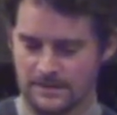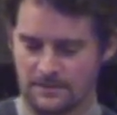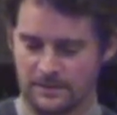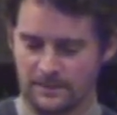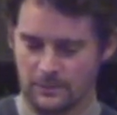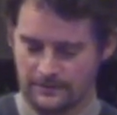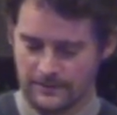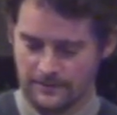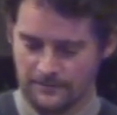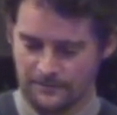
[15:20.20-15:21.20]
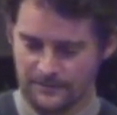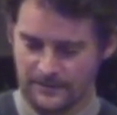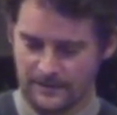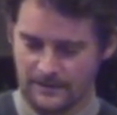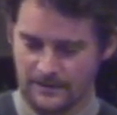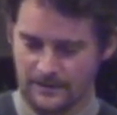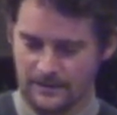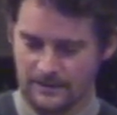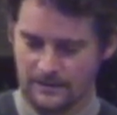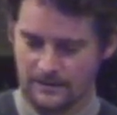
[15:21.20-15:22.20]
to be with him,
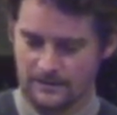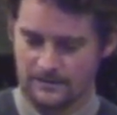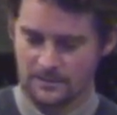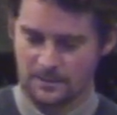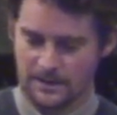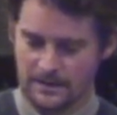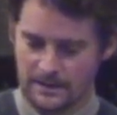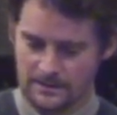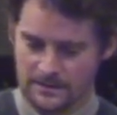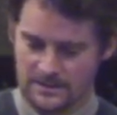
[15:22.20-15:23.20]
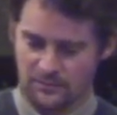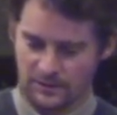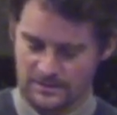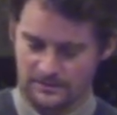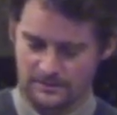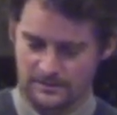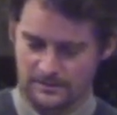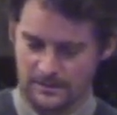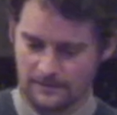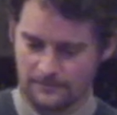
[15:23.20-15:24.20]
to be in his presence,